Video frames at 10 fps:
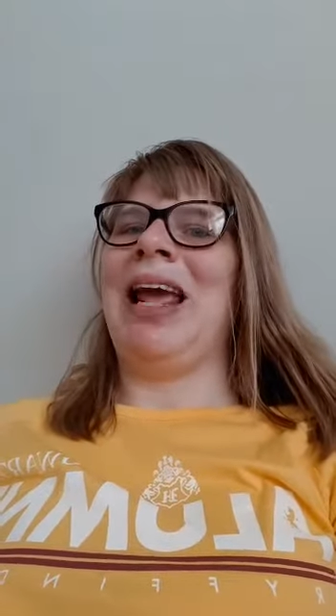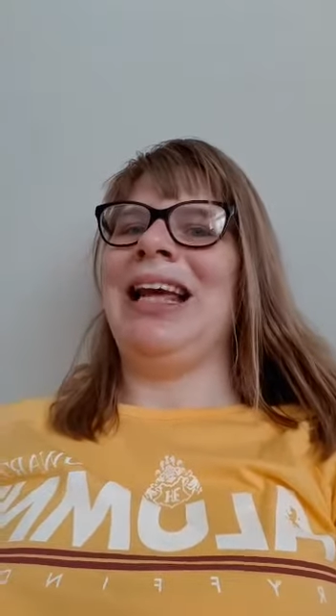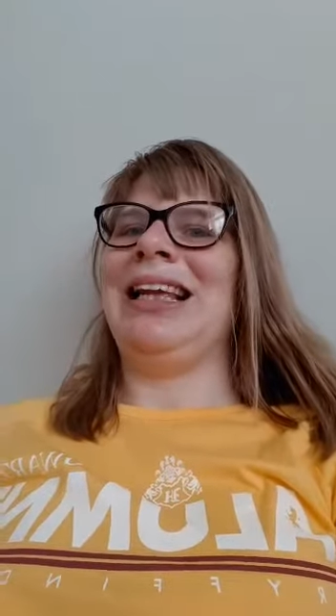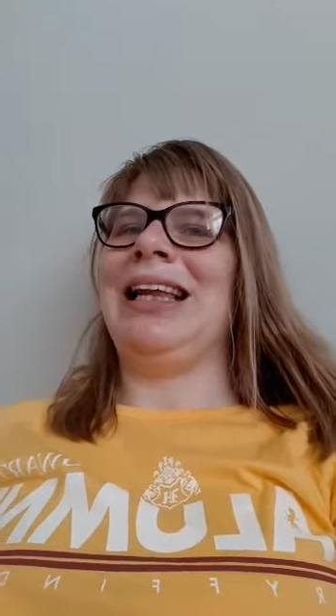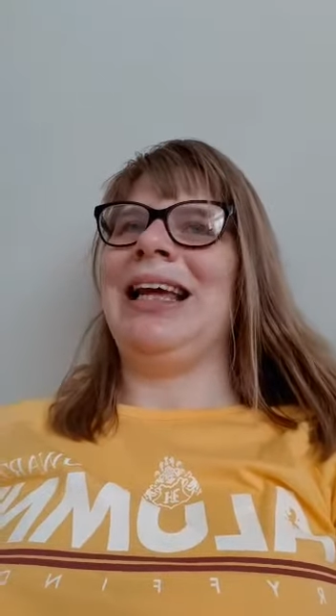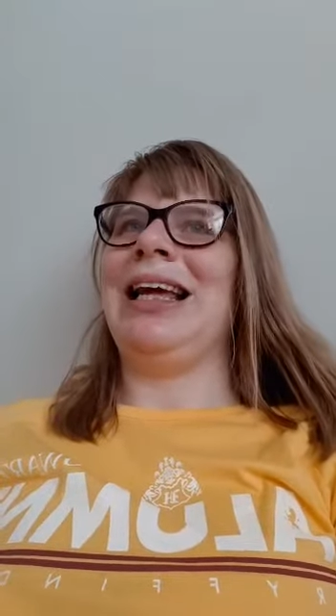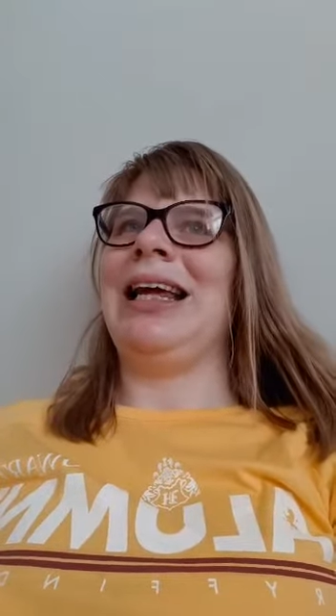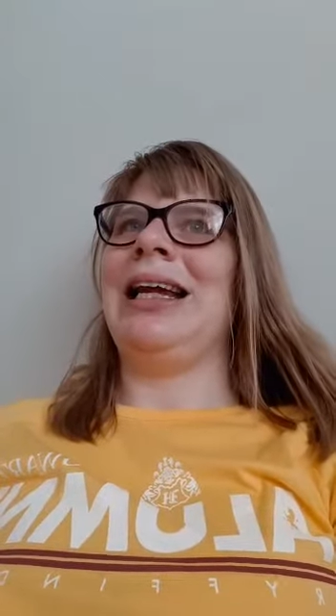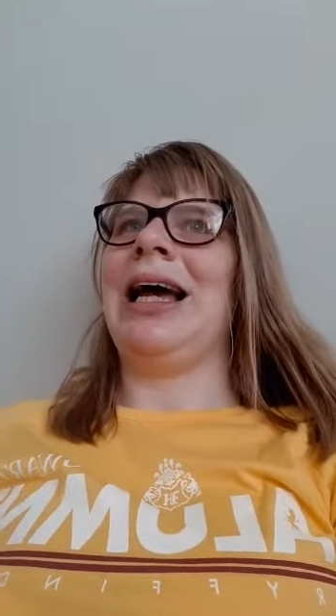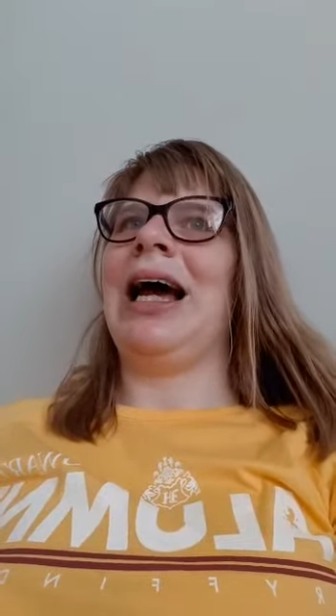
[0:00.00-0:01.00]

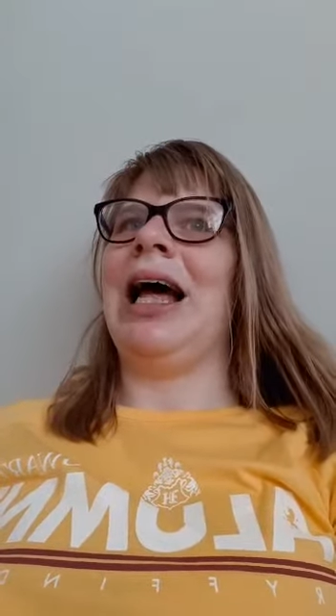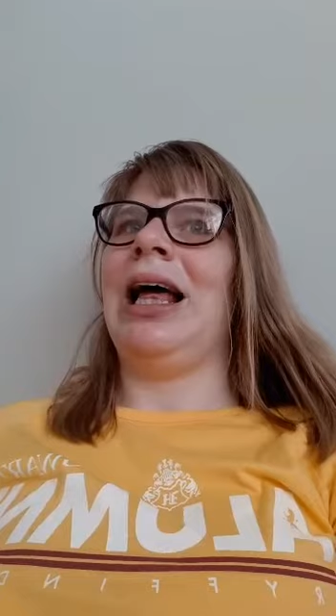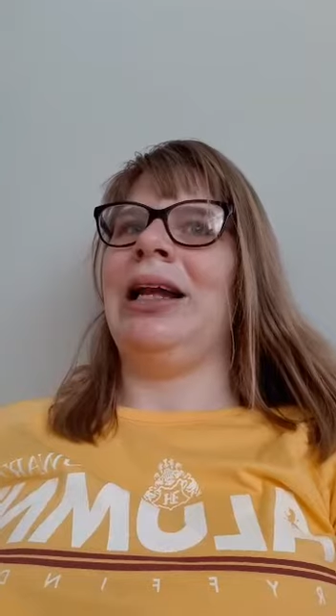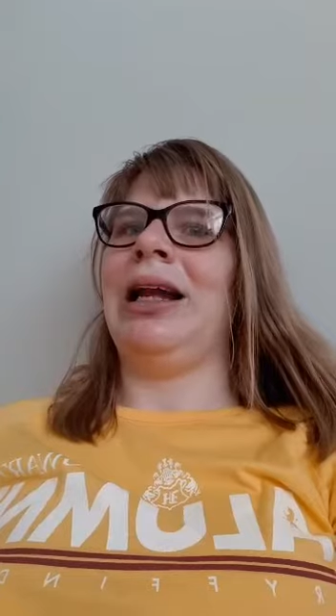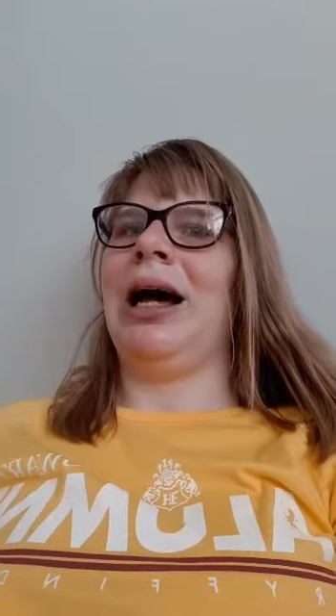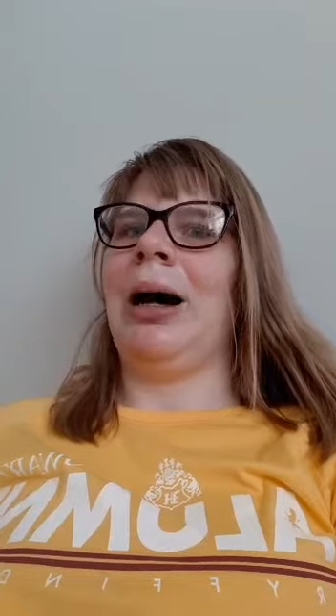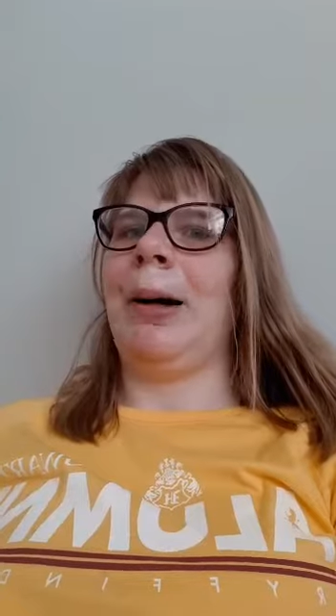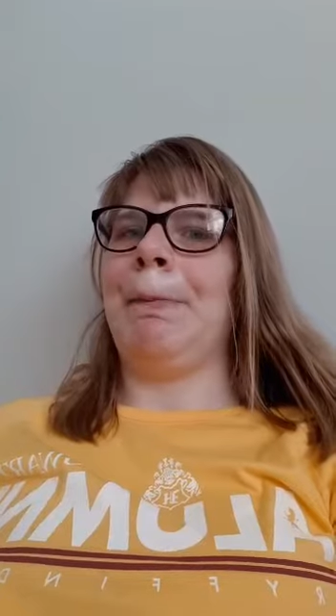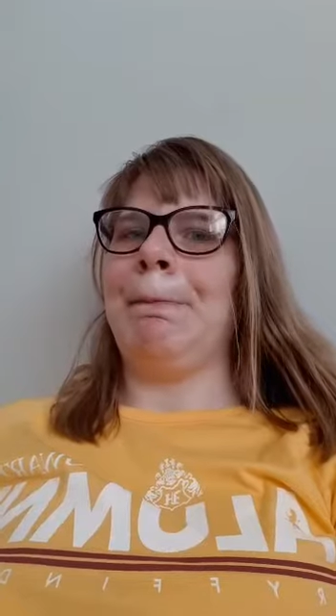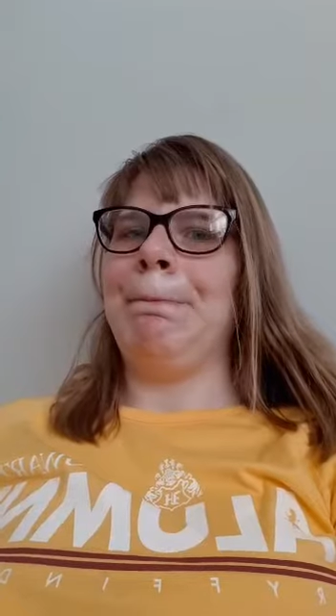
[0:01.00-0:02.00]
painting,
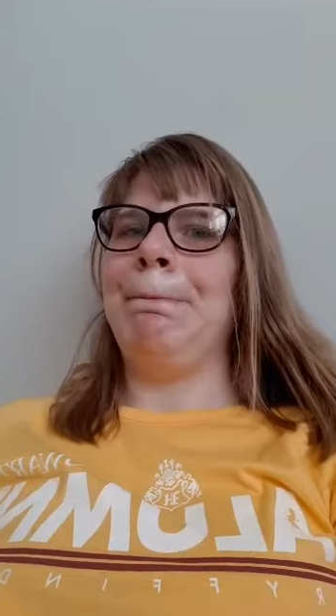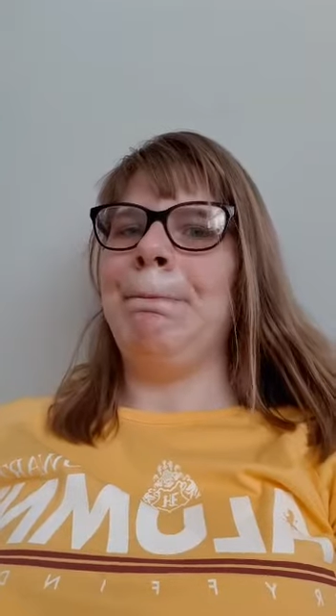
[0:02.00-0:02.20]
and